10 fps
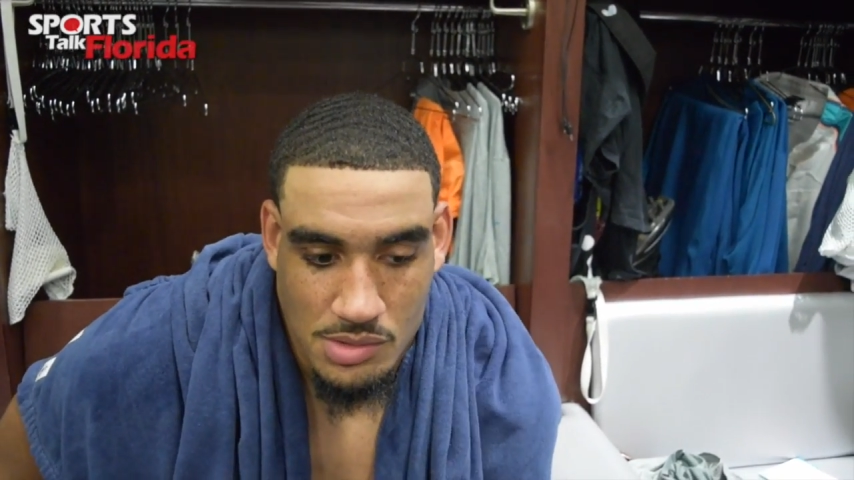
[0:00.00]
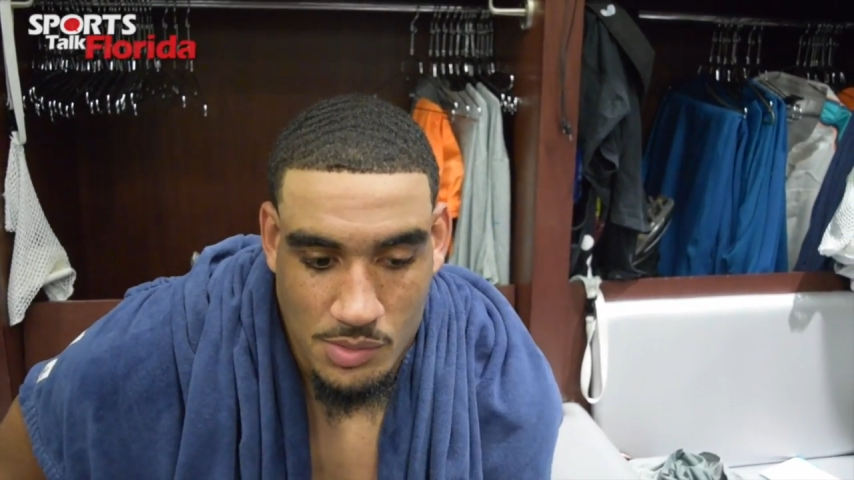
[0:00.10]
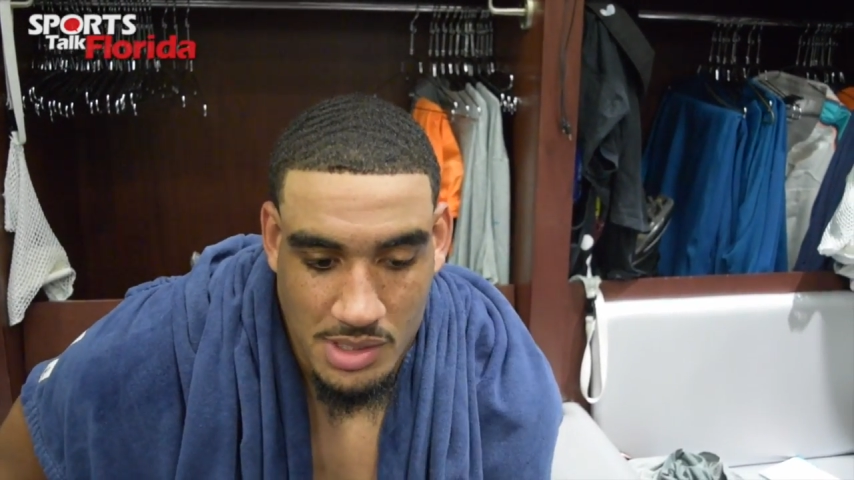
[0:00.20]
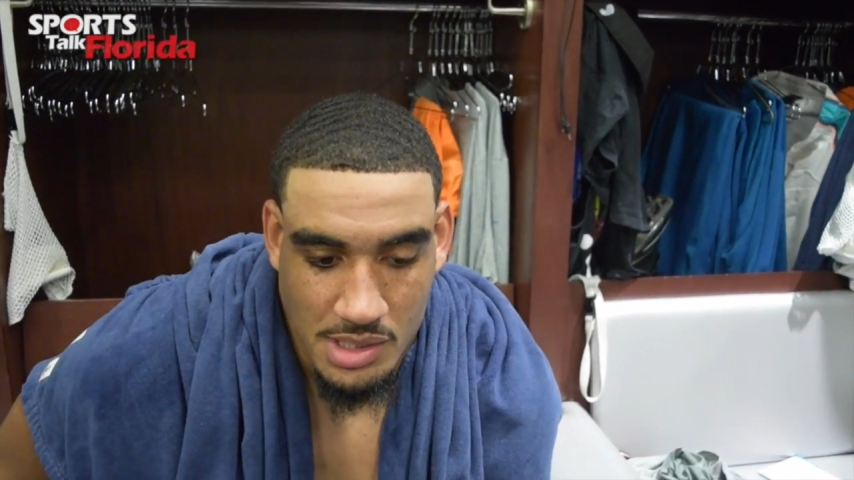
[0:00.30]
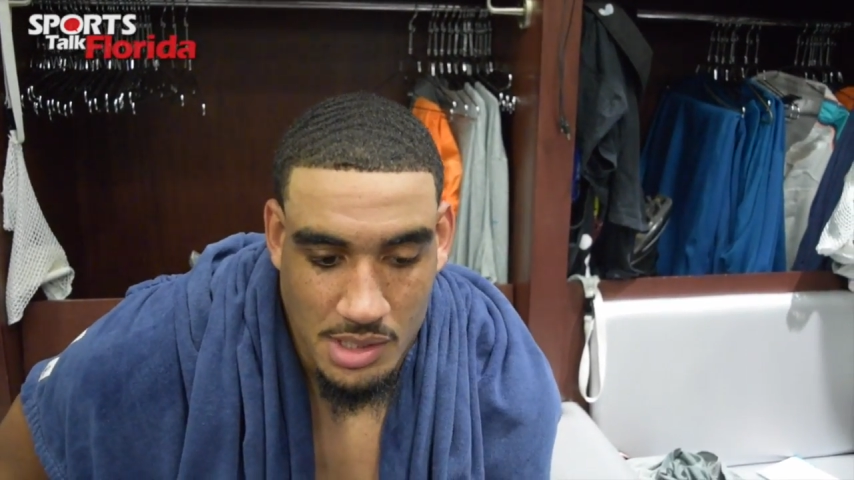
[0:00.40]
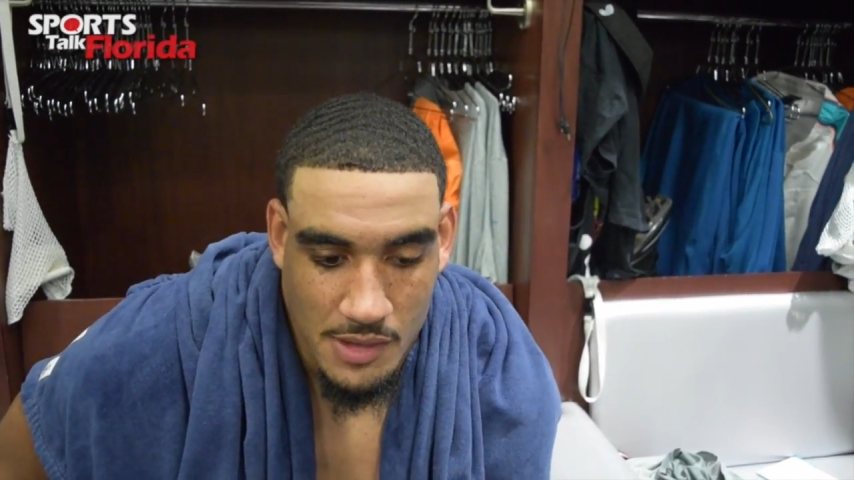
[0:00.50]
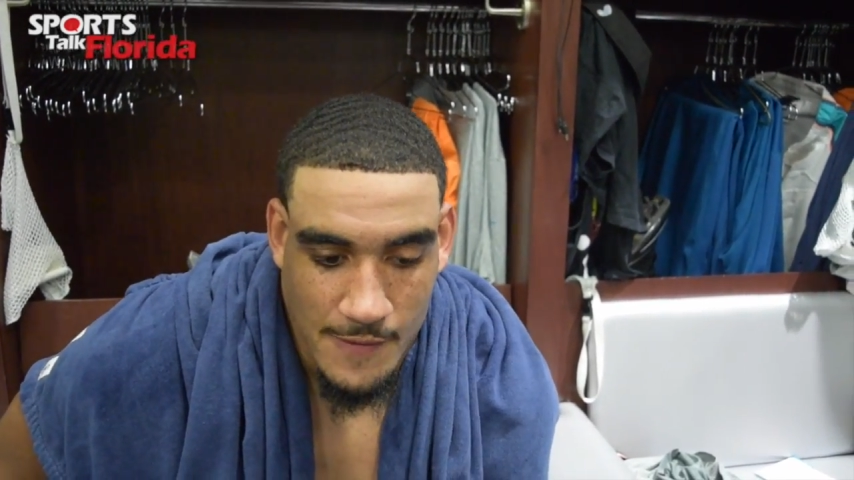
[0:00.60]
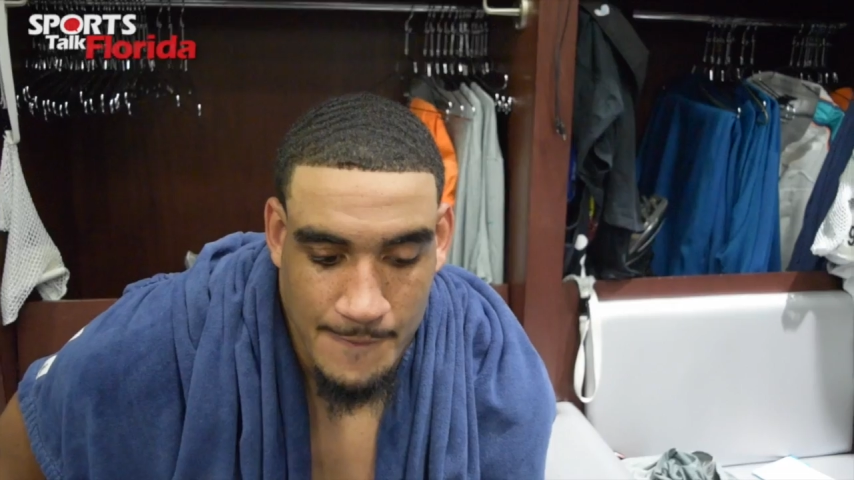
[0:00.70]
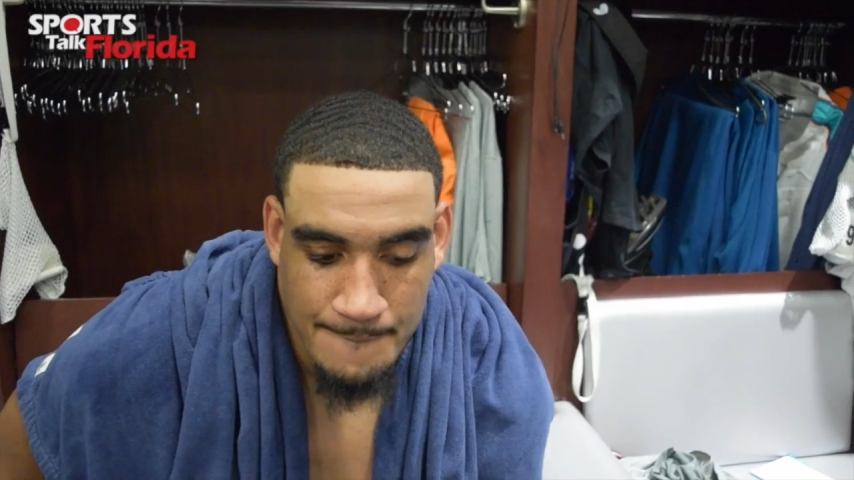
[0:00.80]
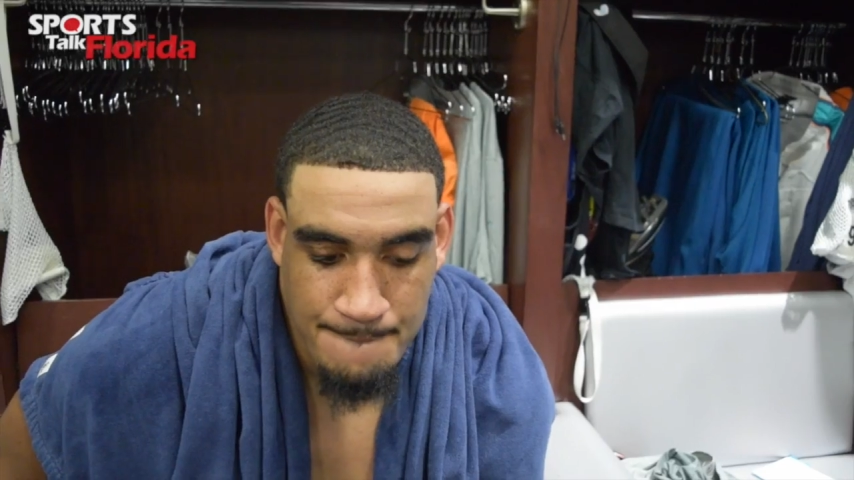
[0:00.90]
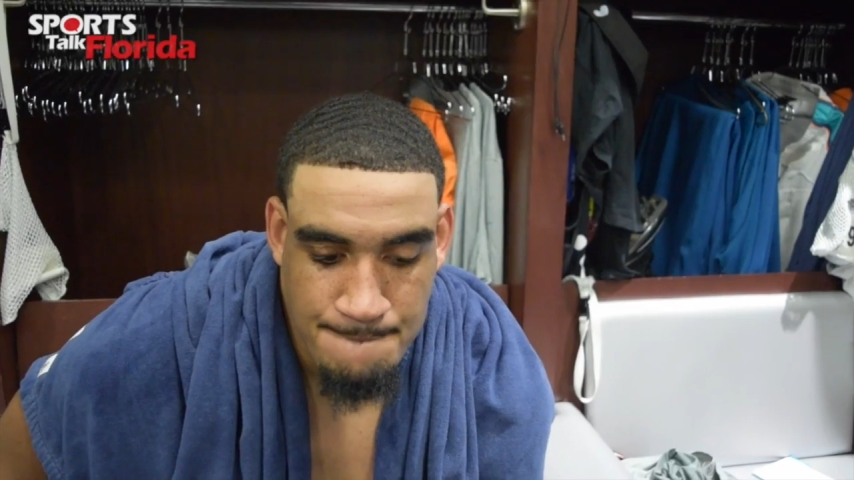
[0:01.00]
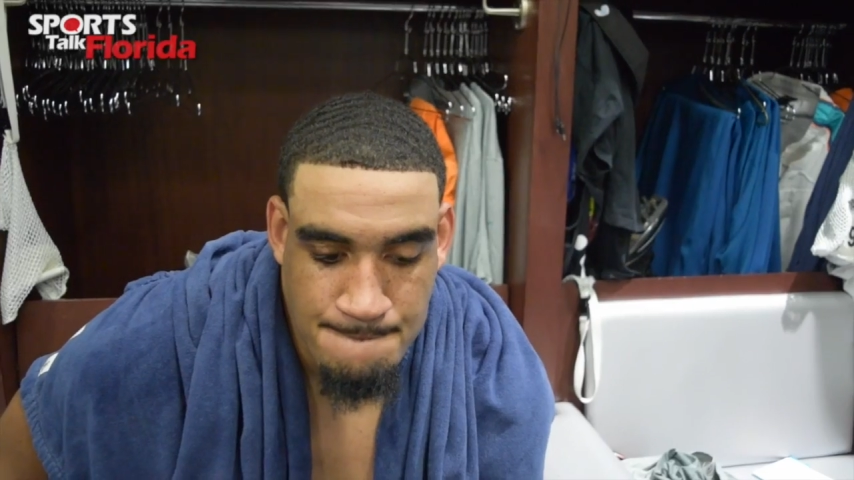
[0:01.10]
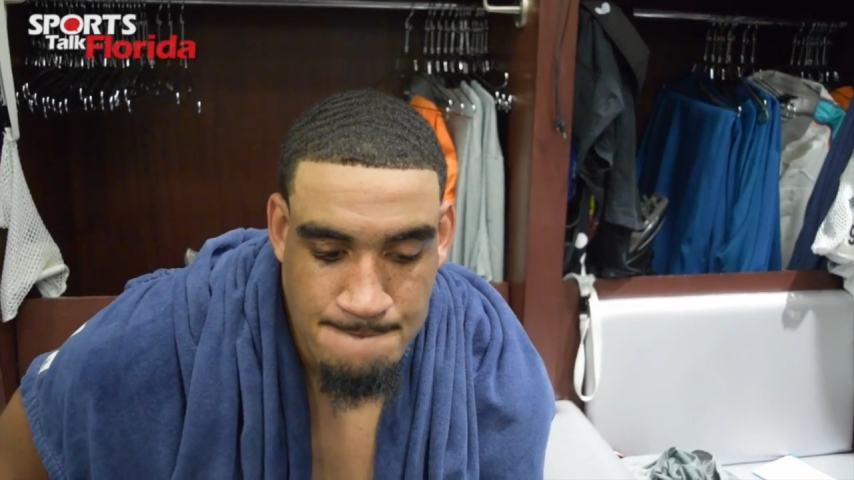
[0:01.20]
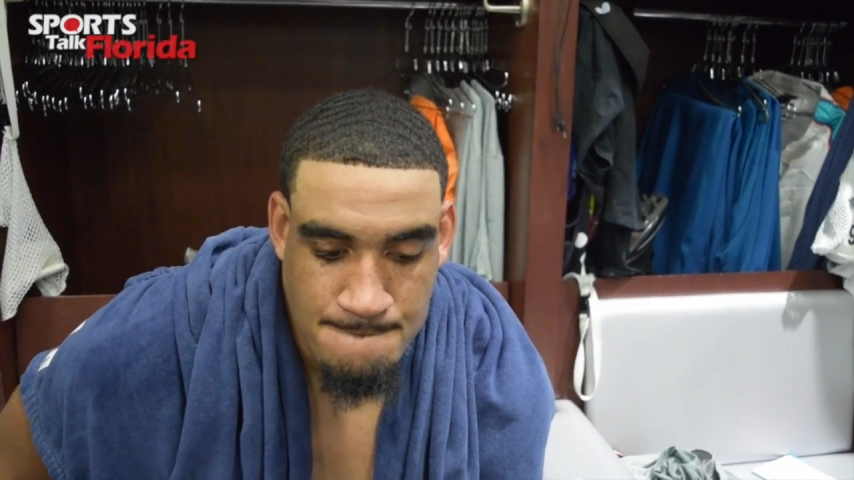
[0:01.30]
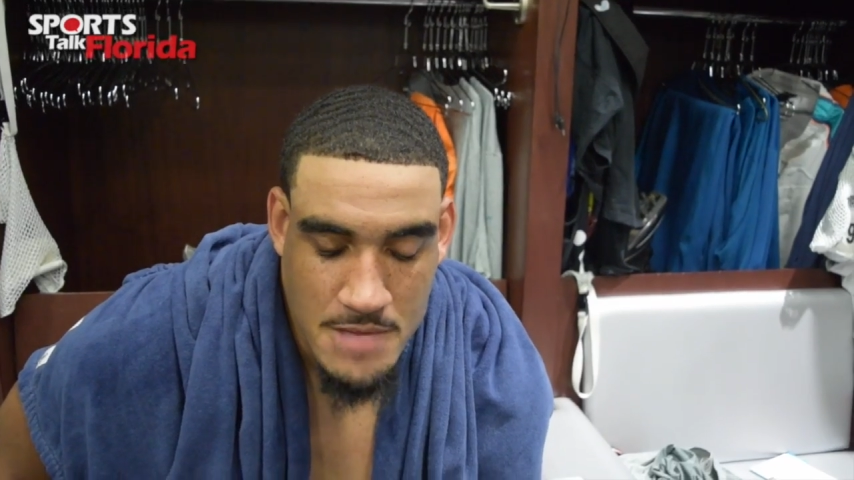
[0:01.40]
what
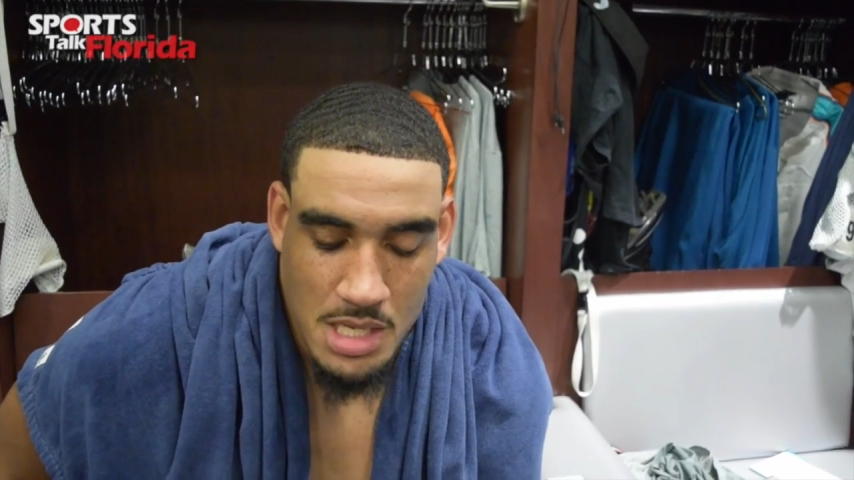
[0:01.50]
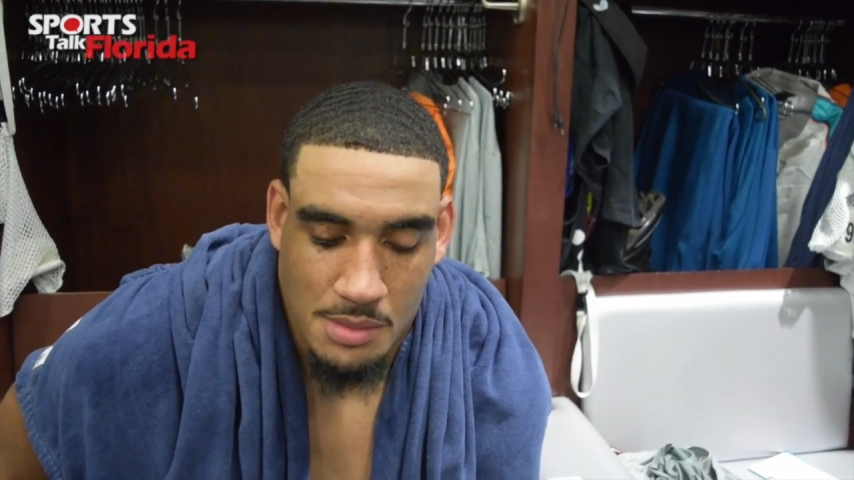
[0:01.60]
he